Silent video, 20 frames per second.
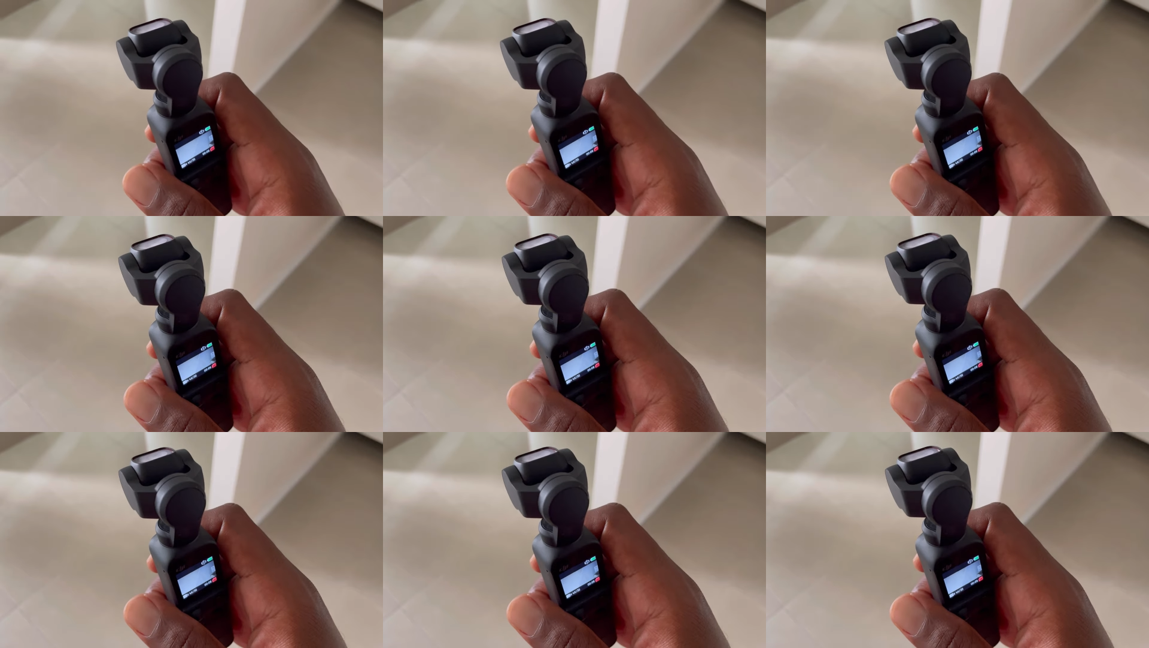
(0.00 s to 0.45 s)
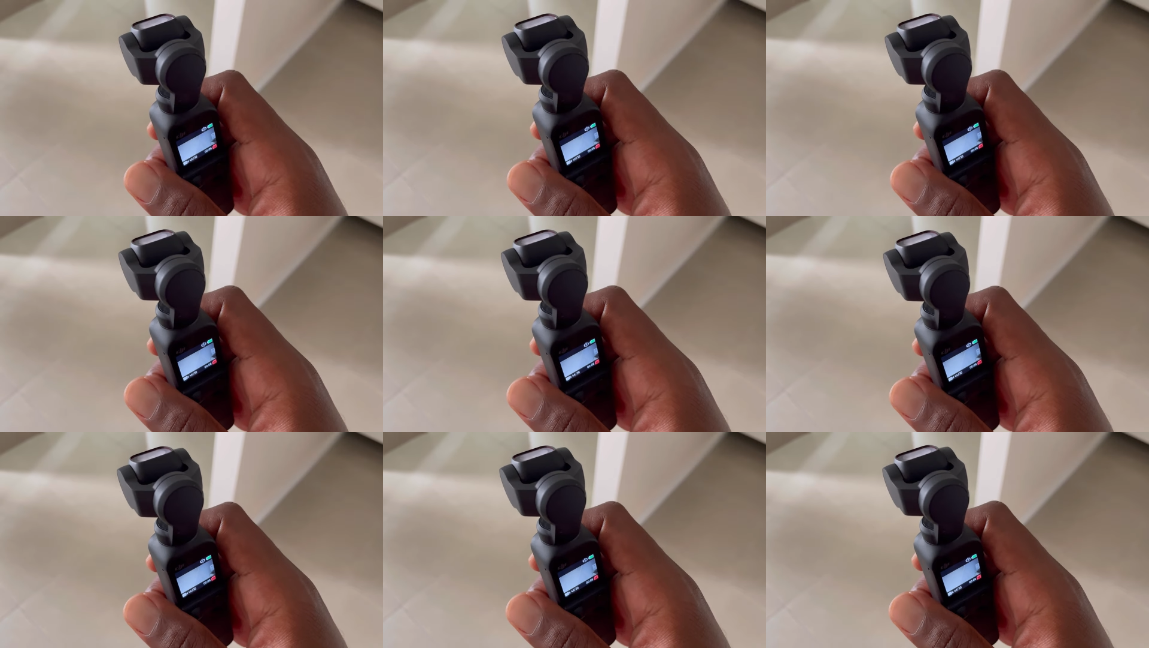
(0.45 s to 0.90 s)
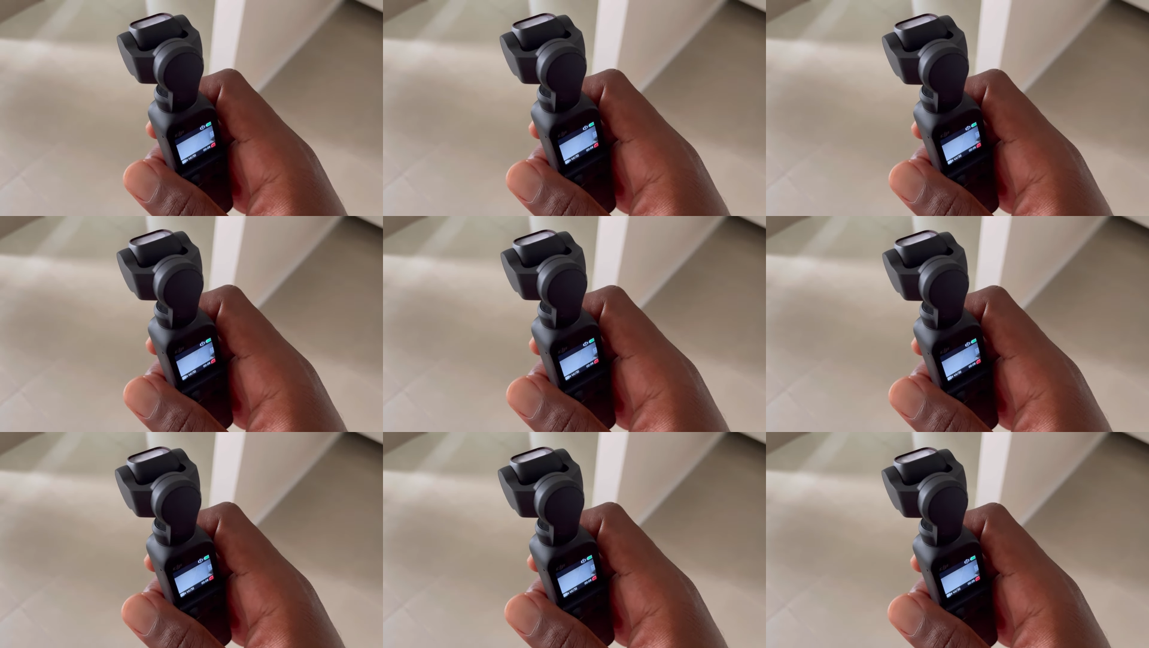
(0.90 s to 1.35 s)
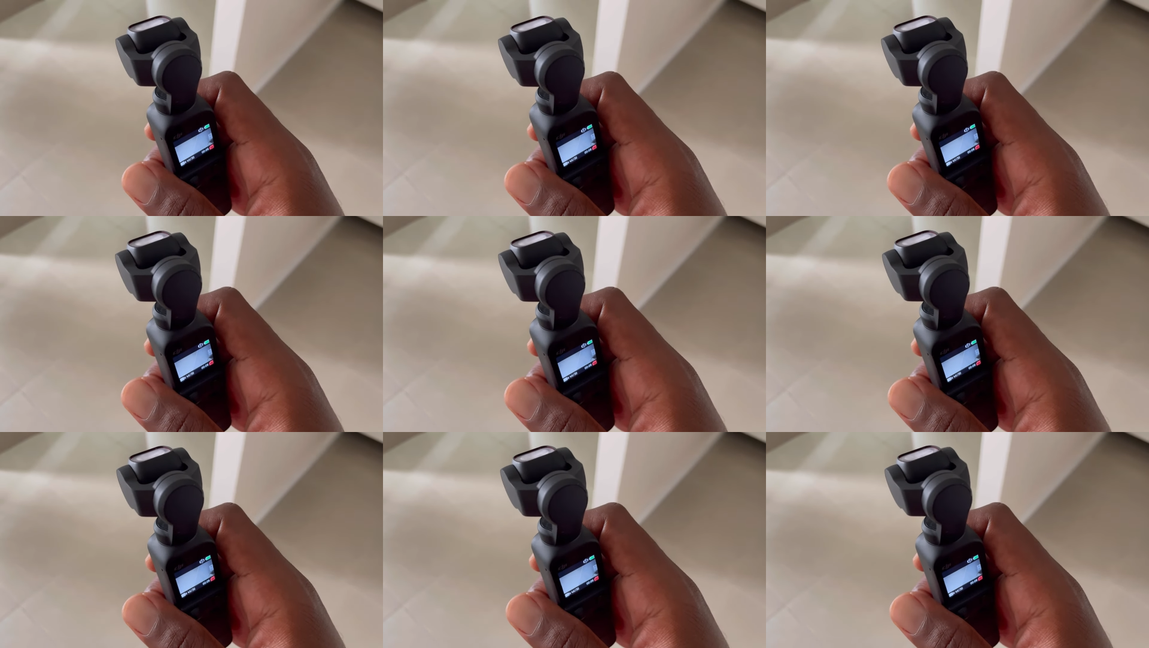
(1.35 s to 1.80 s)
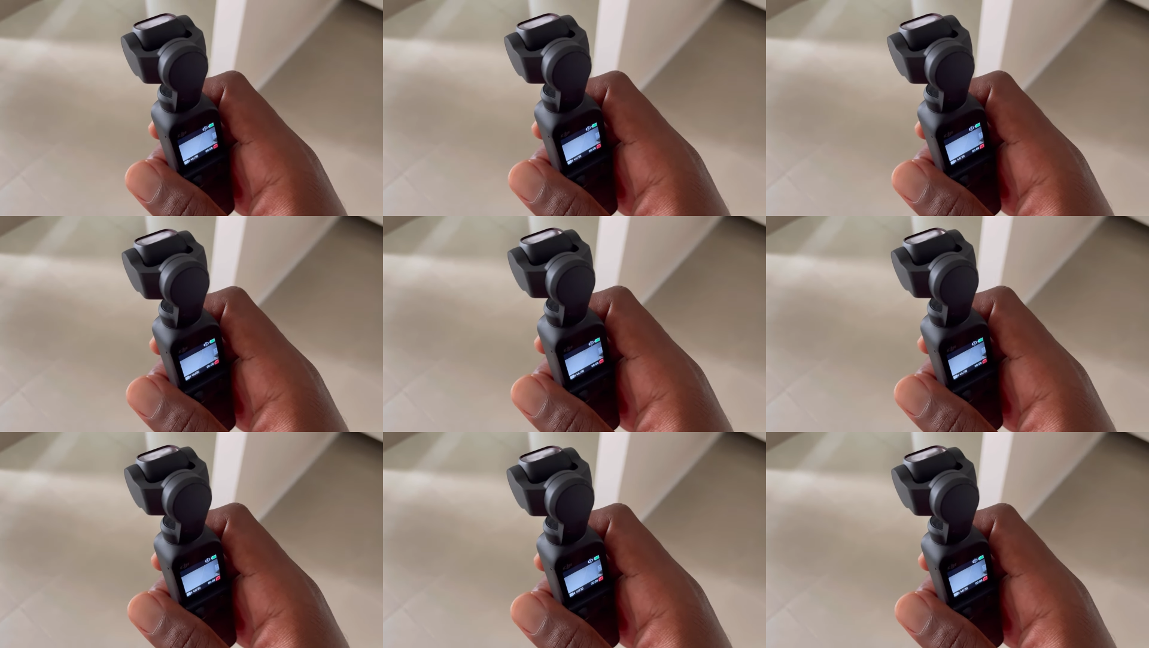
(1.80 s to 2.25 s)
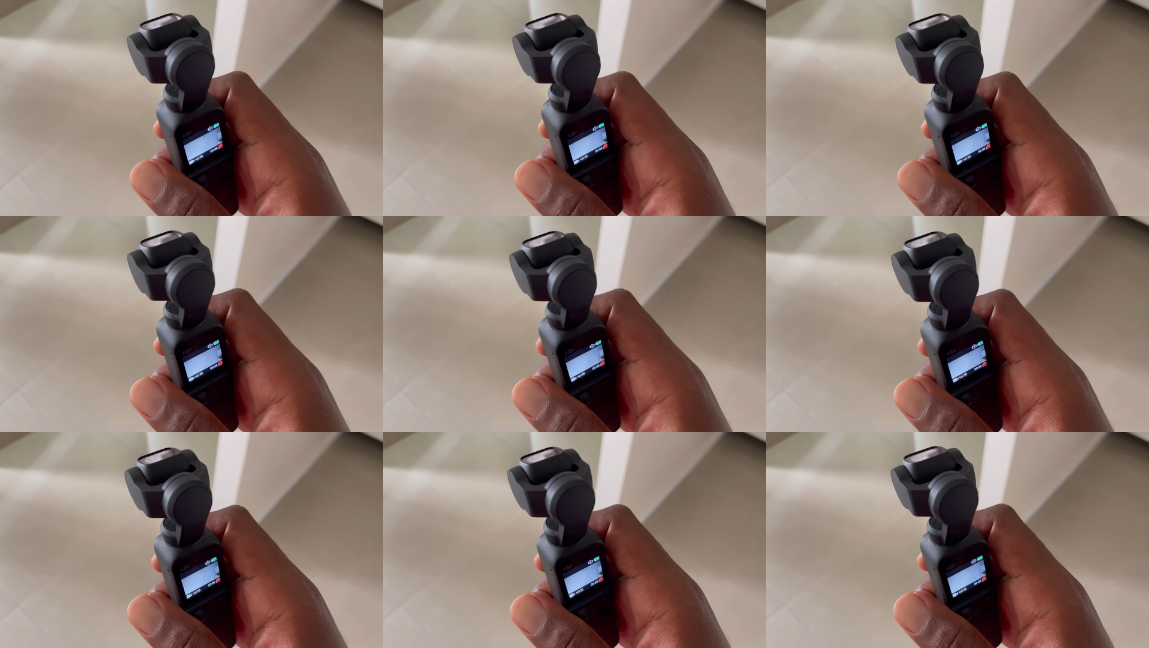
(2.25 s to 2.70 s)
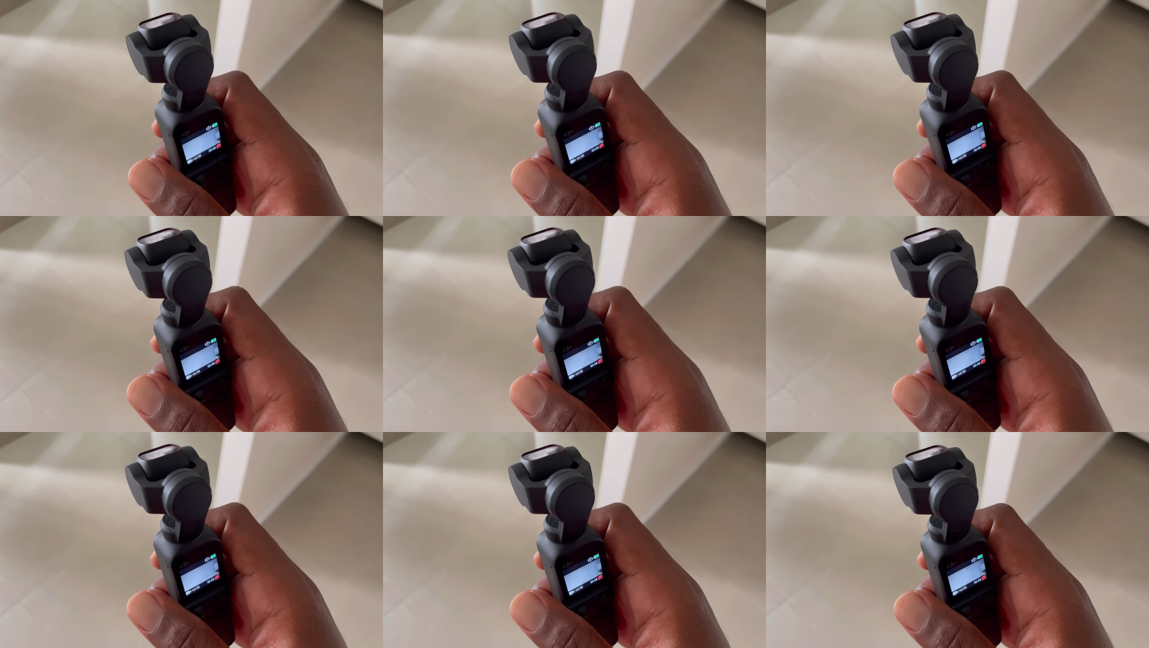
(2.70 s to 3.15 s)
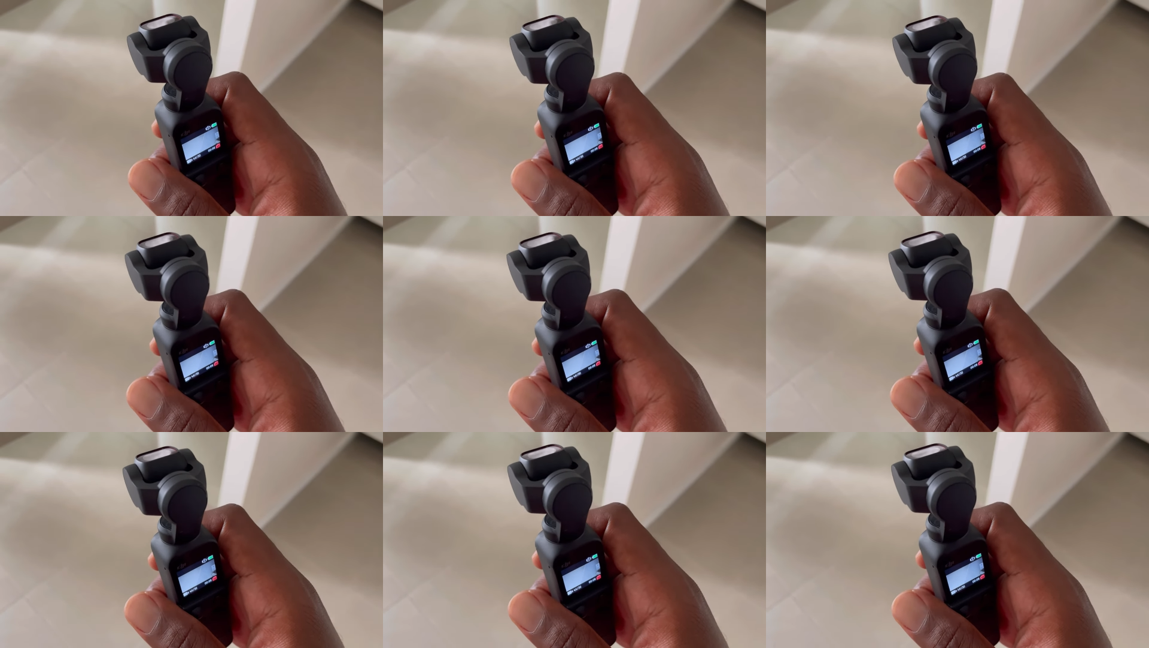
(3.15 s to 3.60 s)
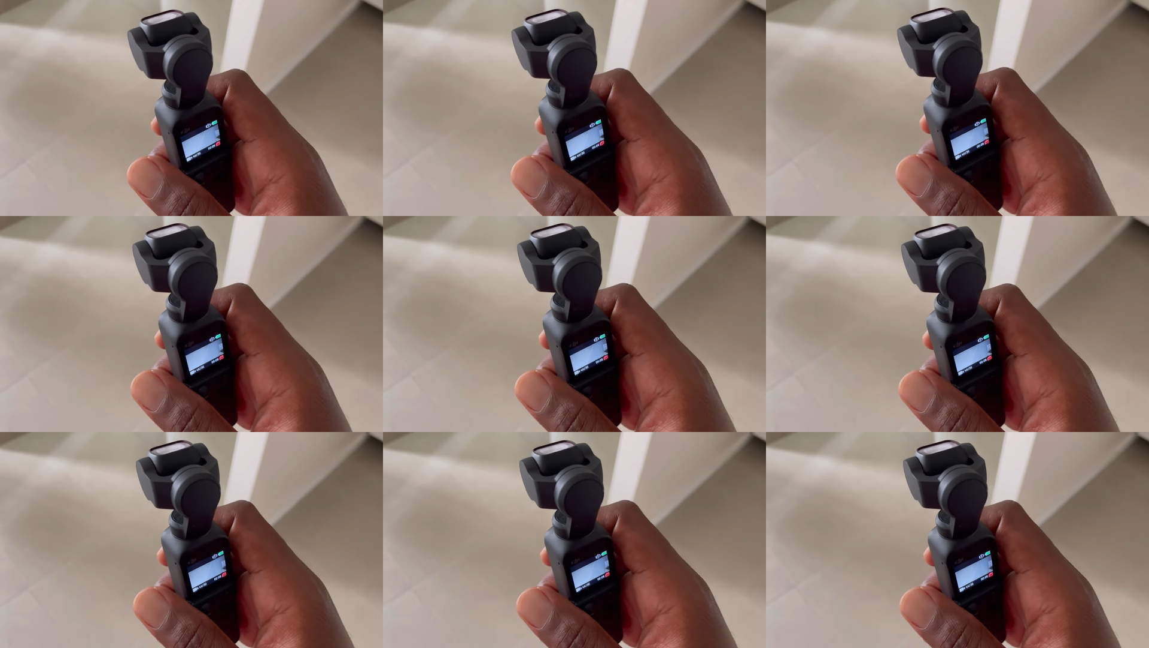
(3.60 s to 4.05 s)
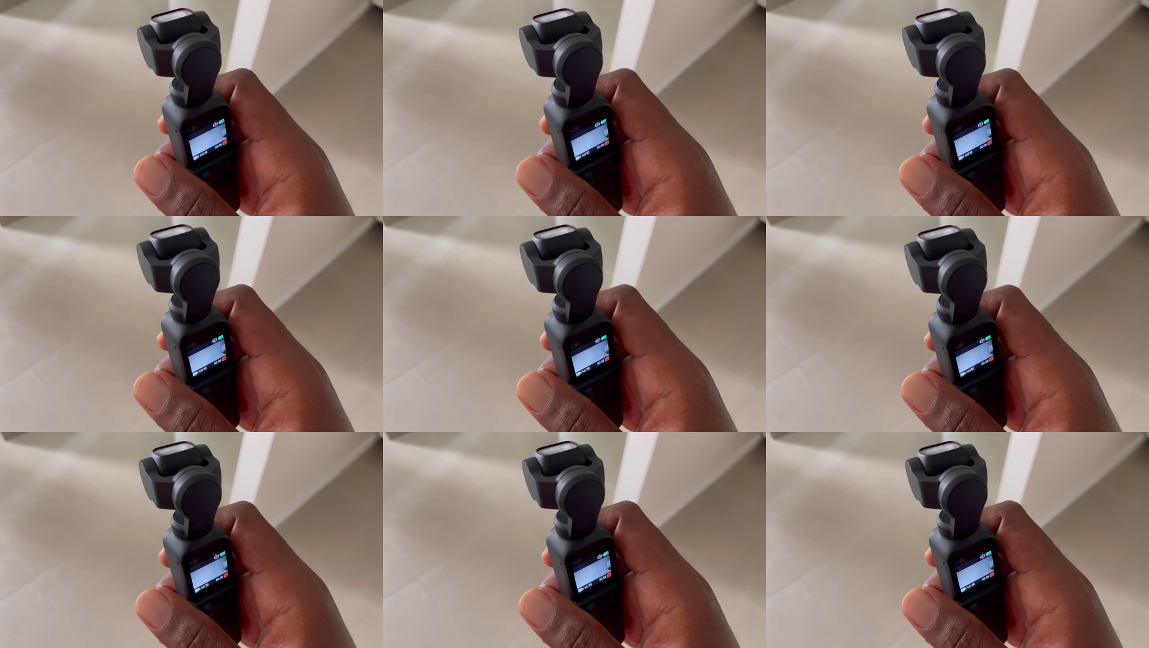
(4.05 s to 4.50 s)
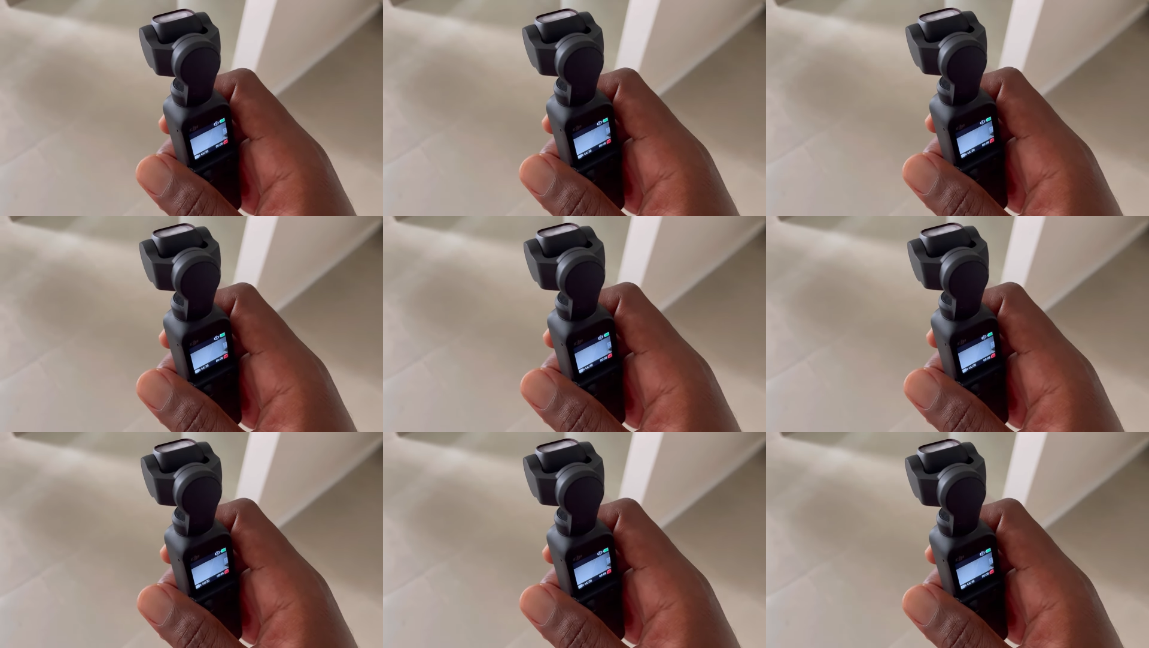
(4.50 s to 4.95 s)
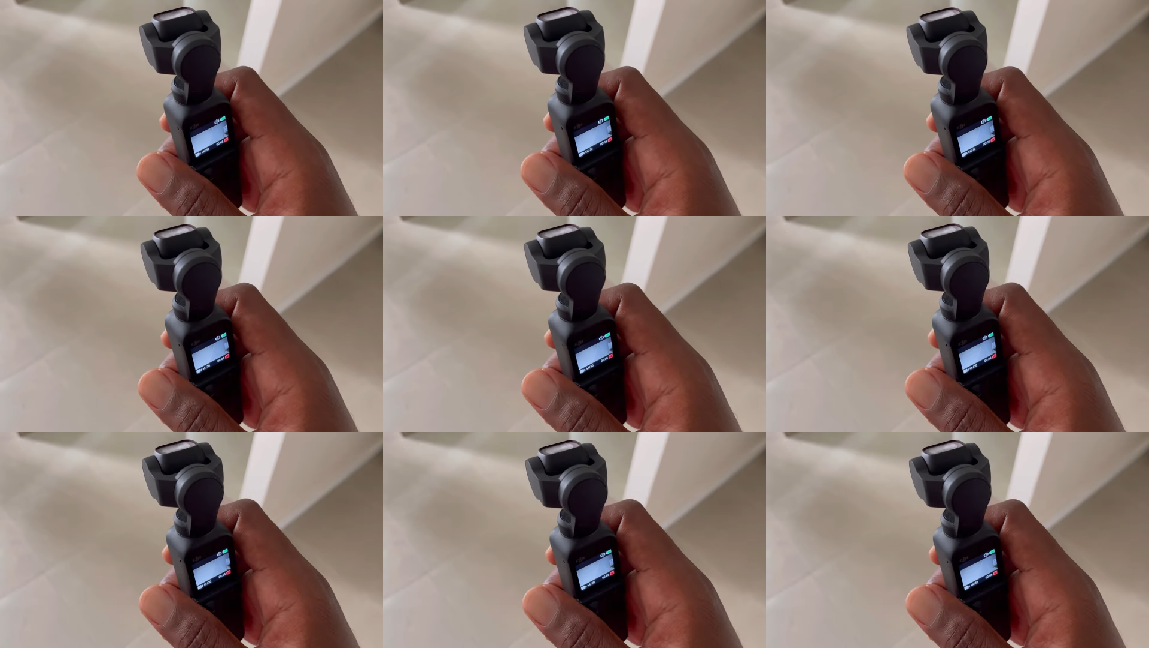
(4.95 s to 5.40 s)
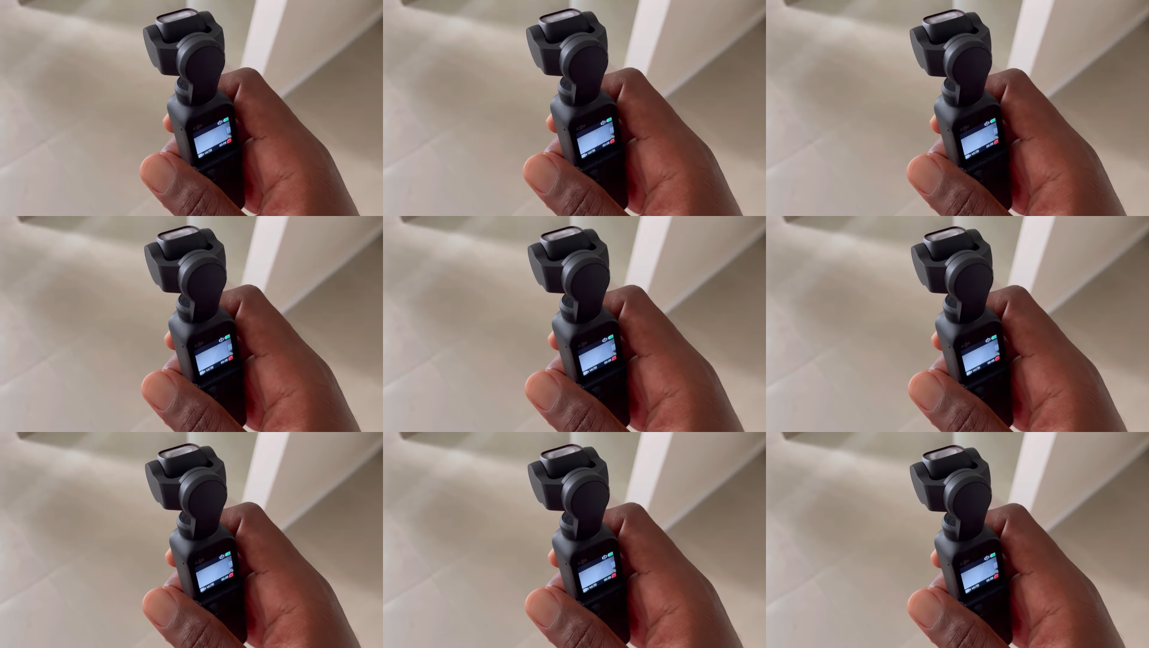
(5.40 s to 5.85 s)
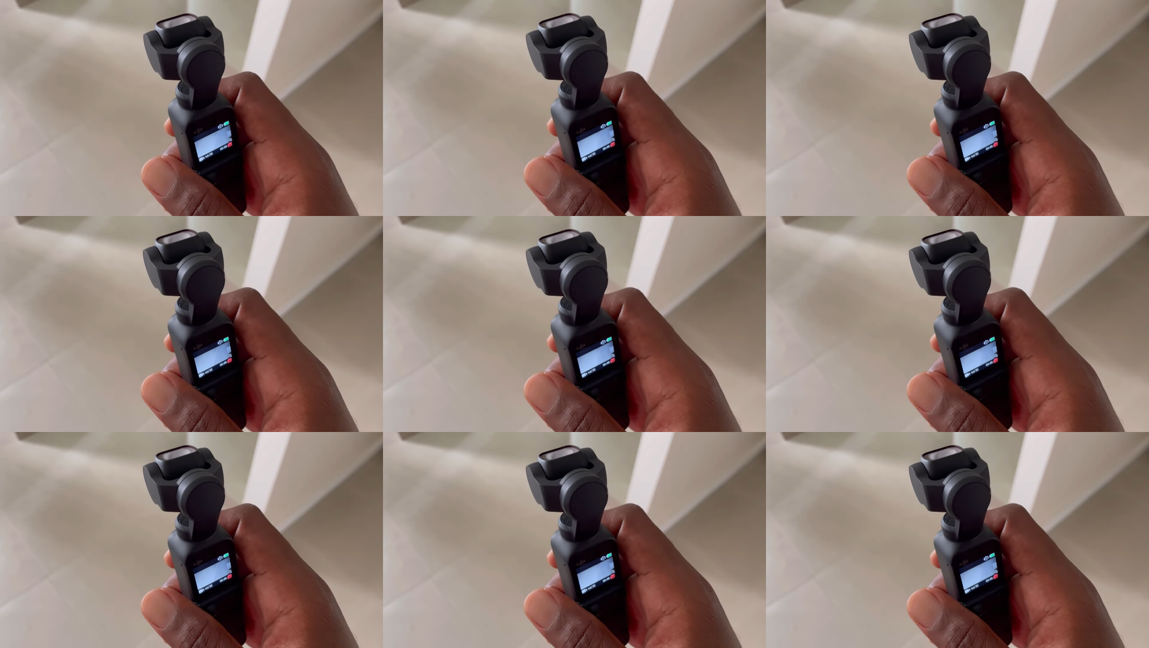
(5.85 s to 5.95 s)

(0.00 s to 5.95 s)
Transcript: No face is visible, so there are no lips to read.